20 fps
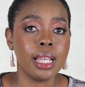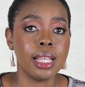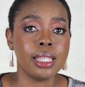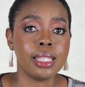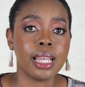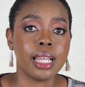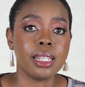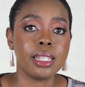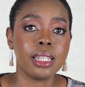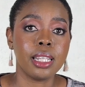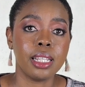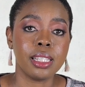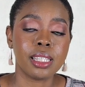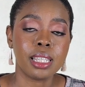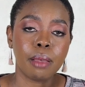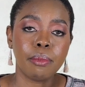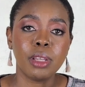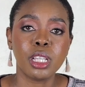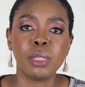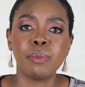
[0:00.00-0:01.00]
is that there's
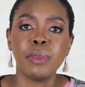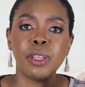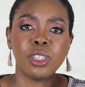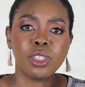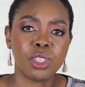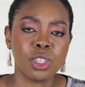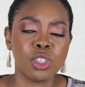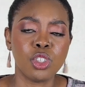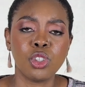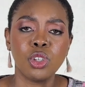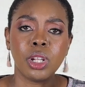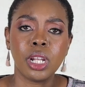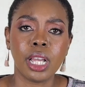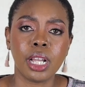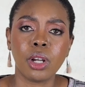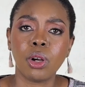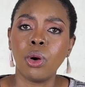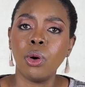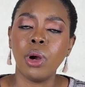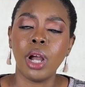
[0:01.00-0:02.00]
some expenses you're
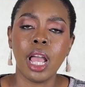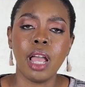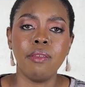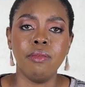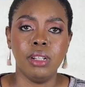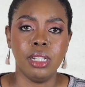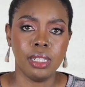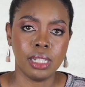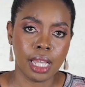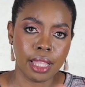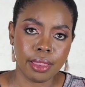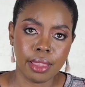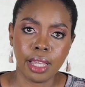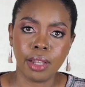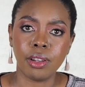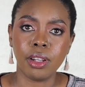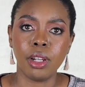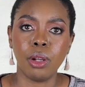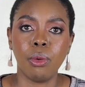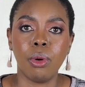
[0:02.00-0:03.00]
like, oh, I haven't done
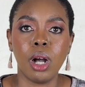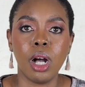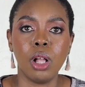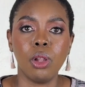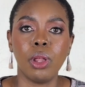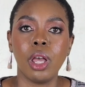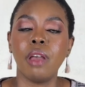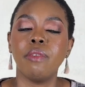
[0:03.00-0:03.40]
that in a while,